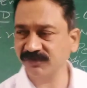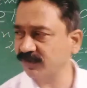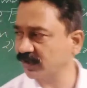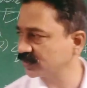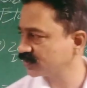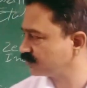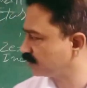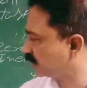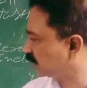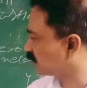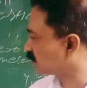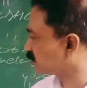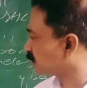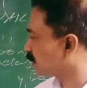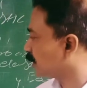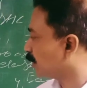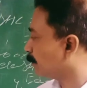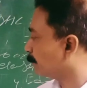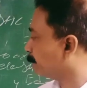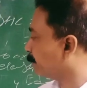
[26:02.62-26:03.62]
First one
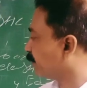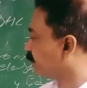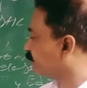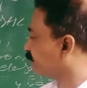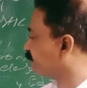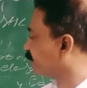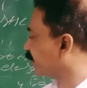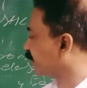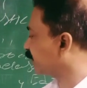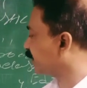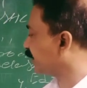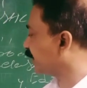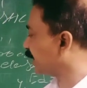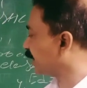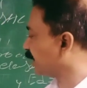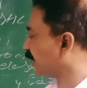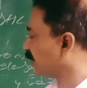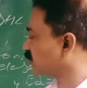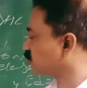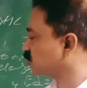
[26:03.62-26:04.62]
is perfectly
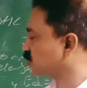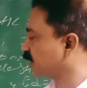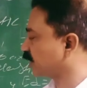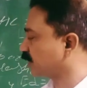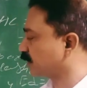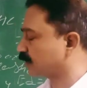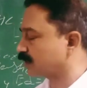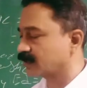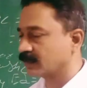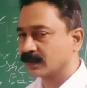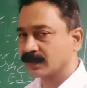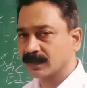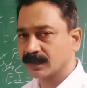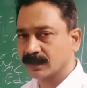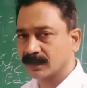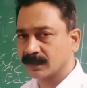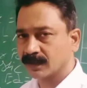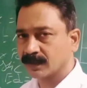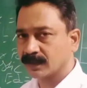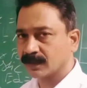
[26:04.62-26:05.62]
elastic.
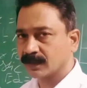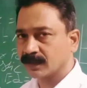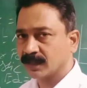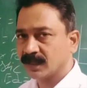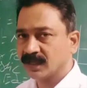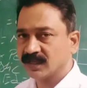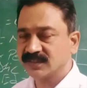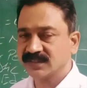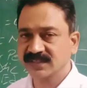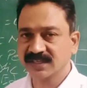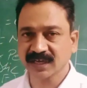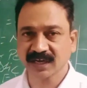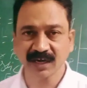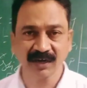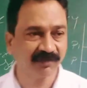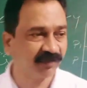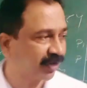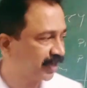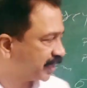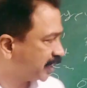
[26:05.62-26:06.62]

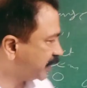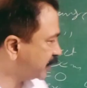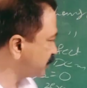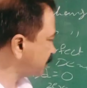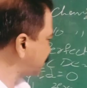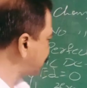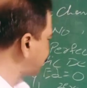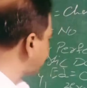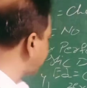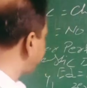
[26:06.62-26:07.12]
Second one is